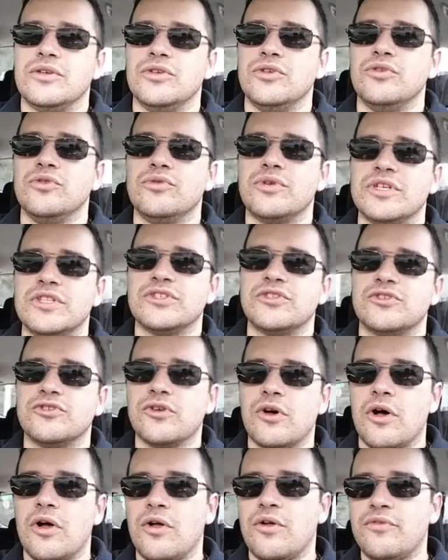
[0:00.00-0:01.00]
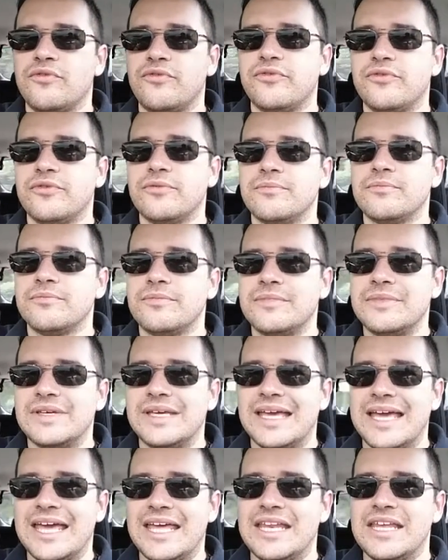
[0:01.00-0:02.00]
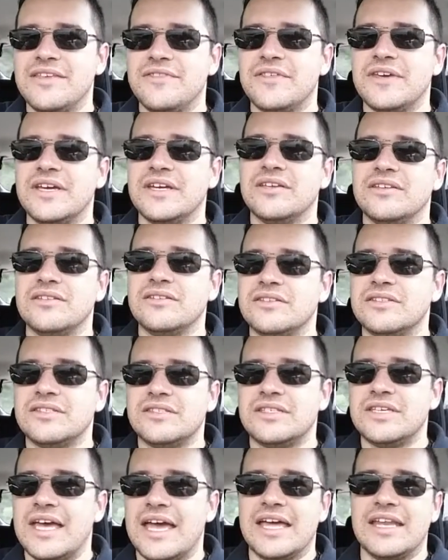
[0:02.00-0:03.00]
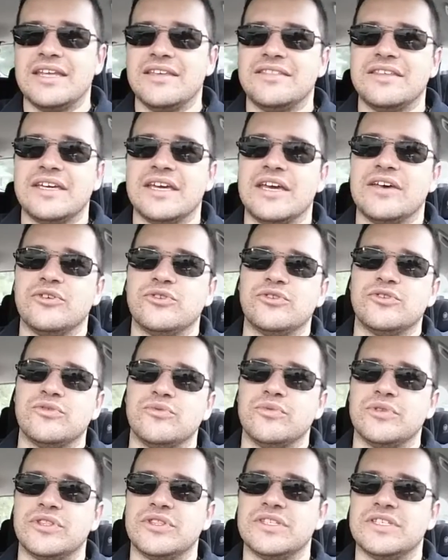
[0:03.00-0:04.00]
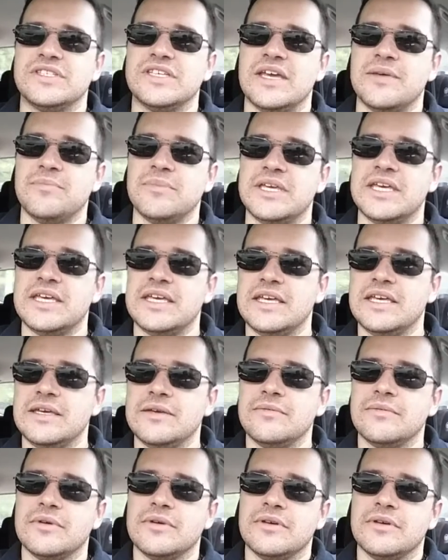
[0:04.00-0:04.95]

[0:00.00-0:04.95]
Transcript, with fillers: you can solve anything to anything else with the same key.